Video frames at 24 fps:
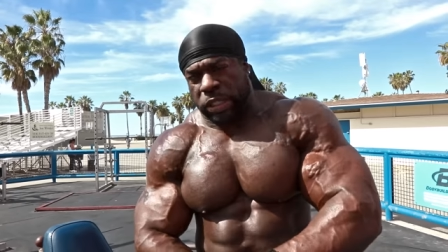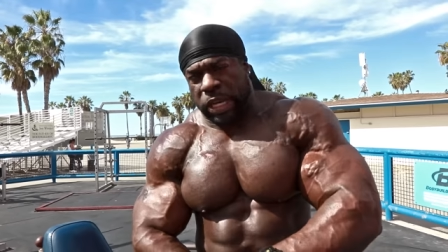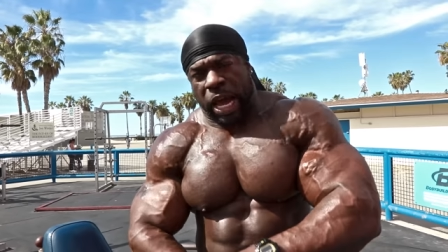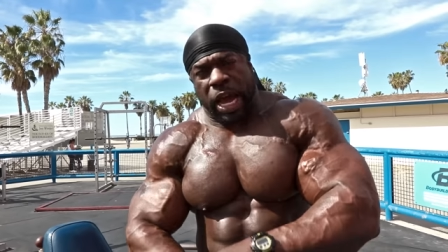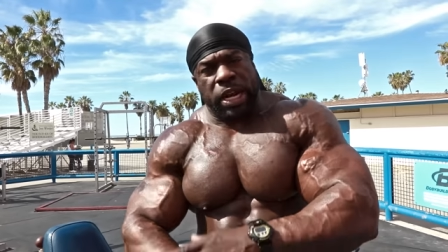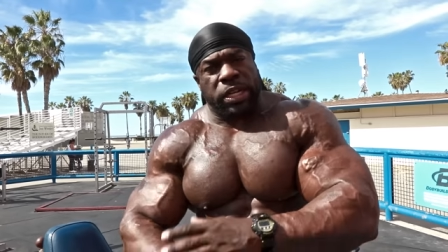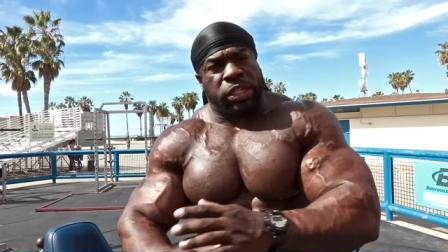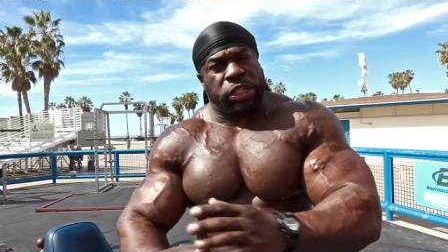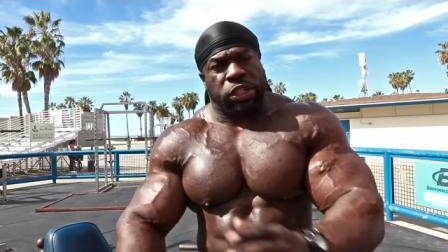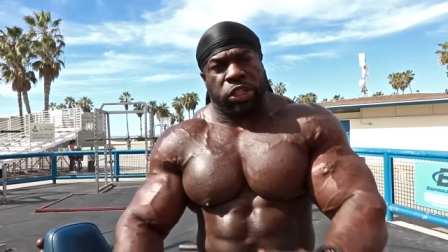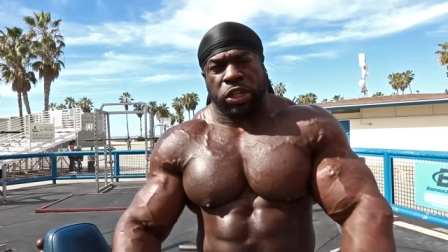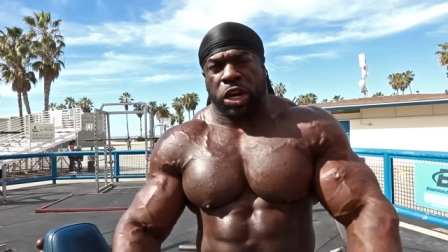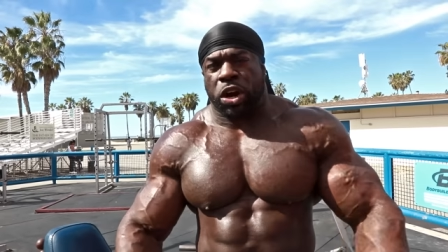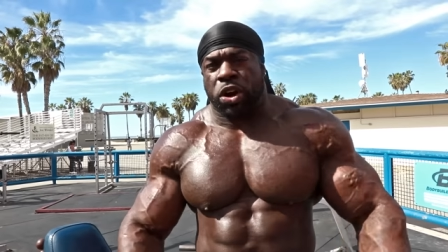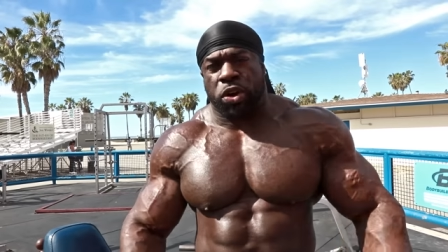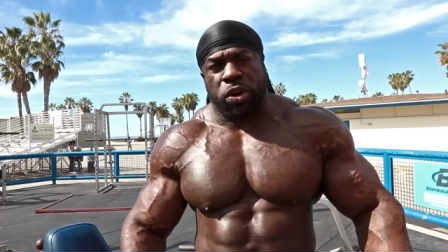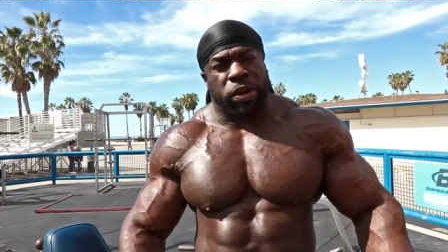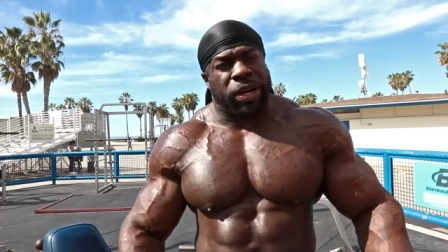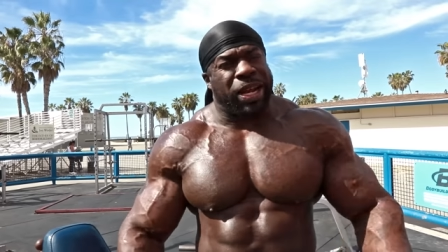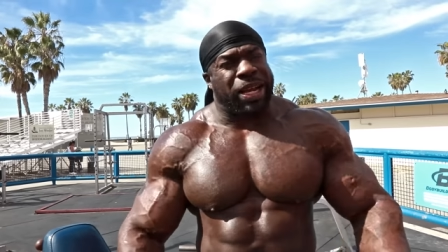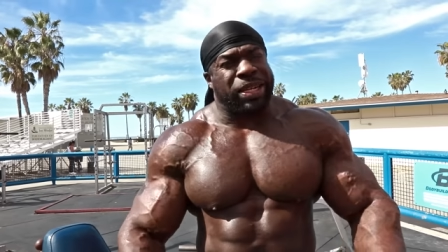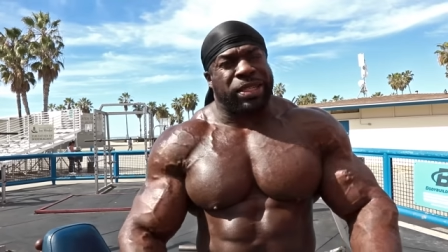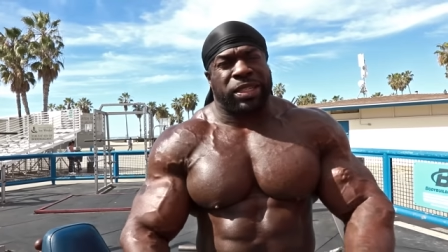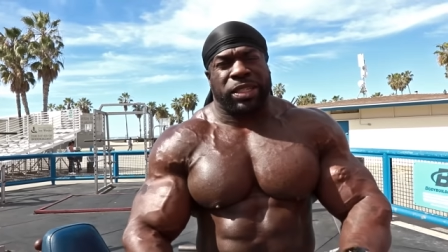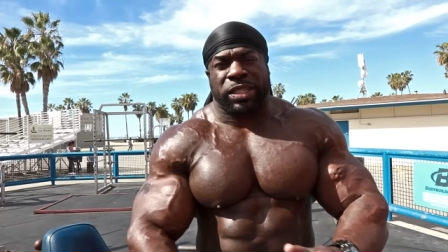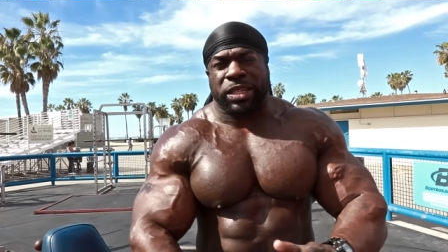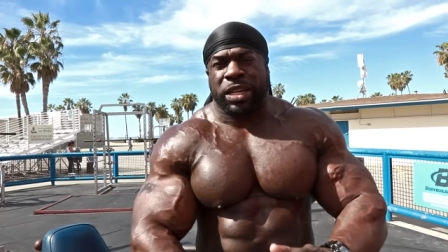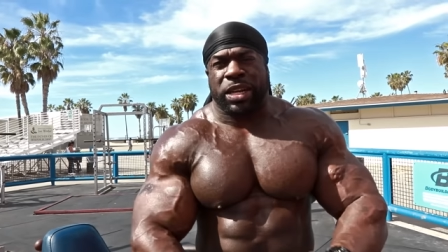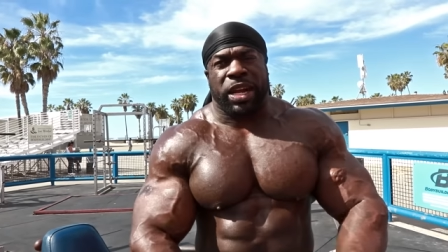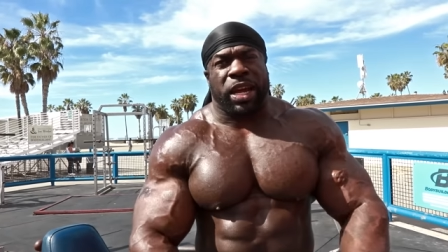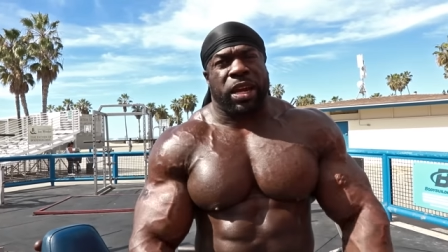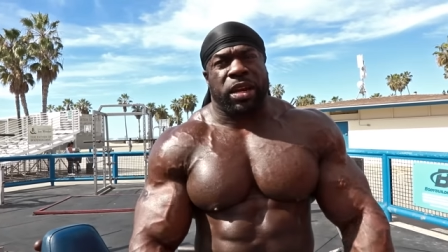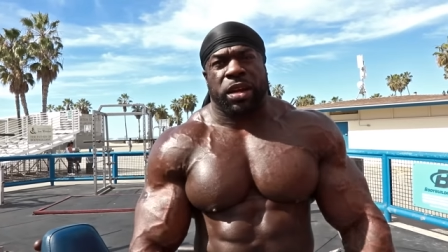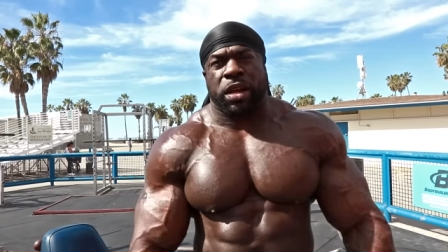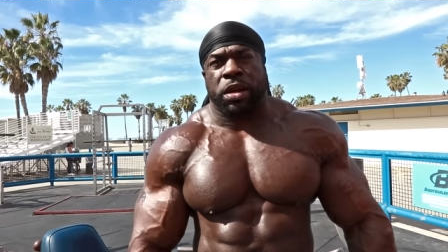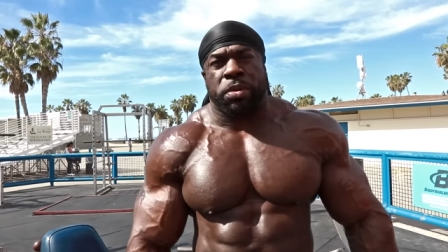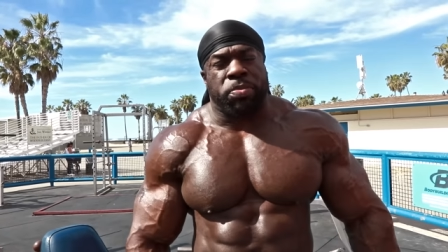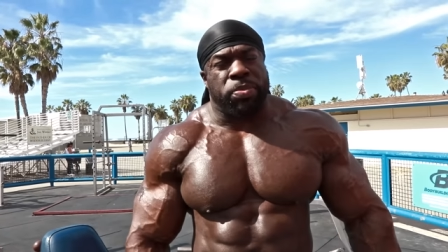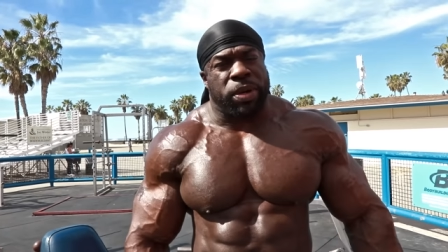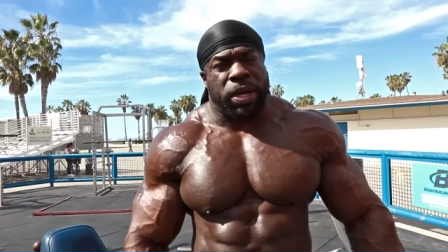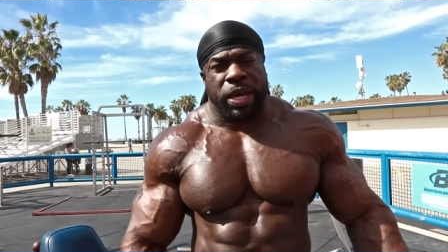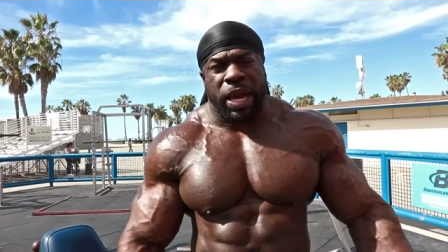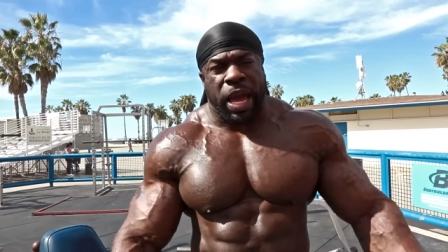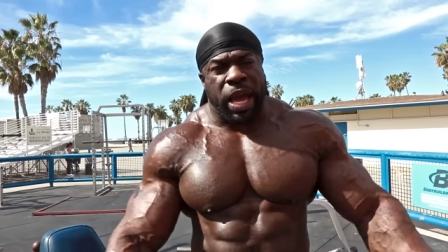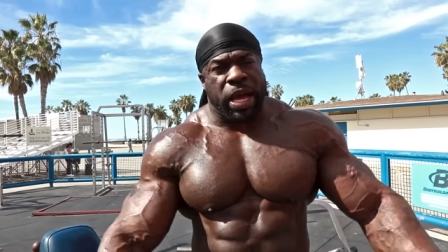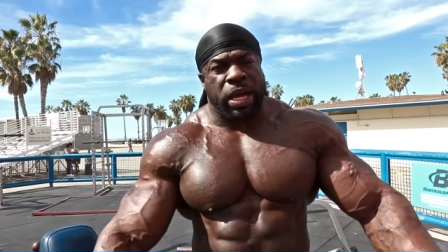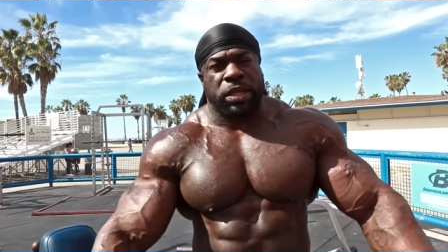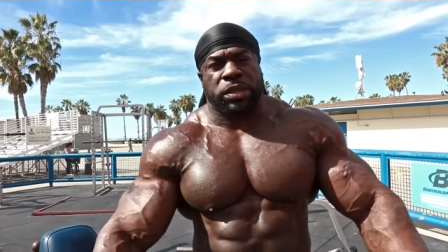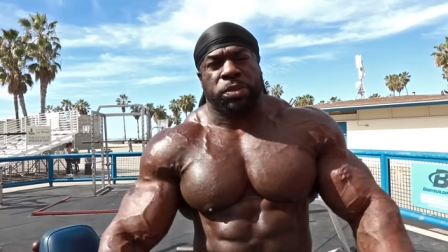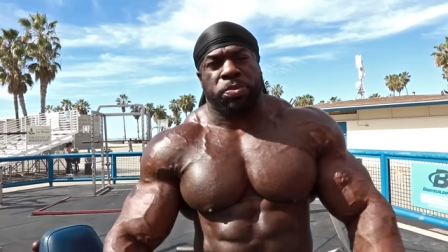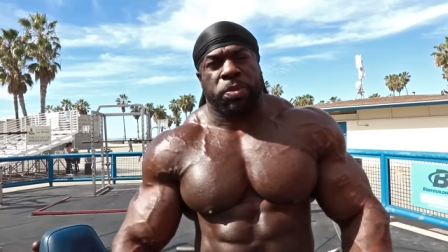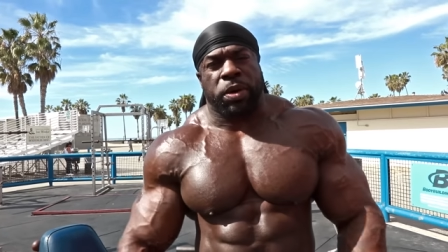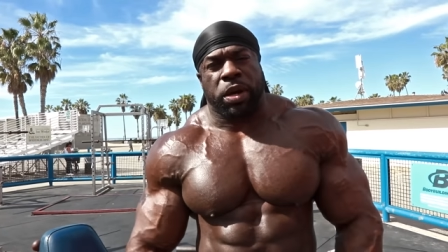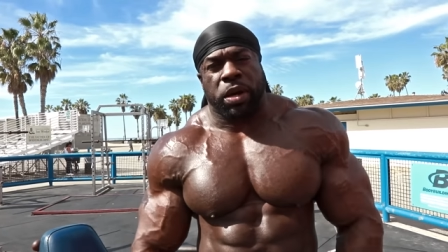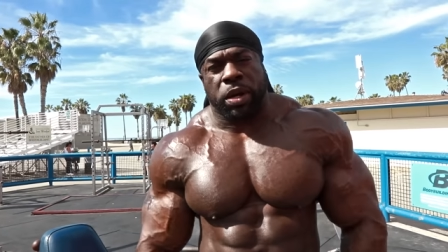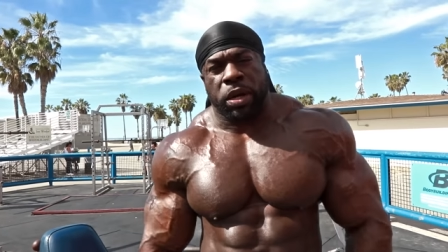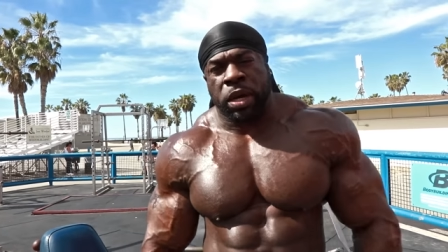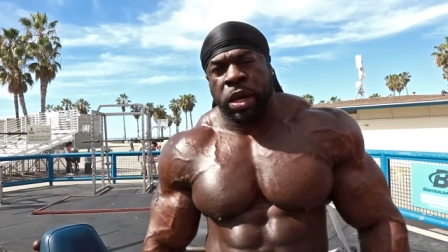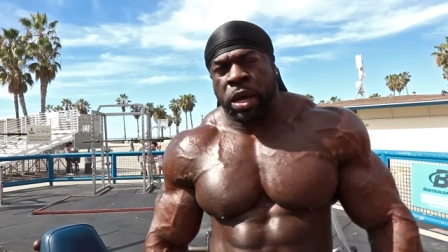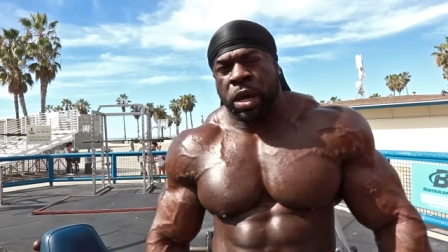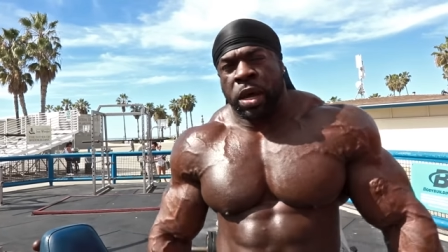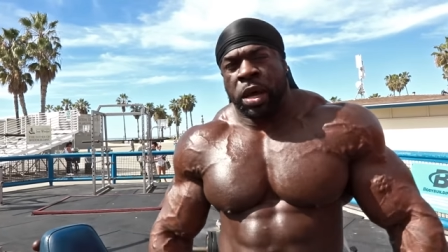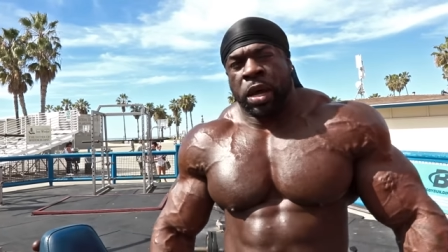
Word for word: not shirt. That shit ain't nothing but gas money.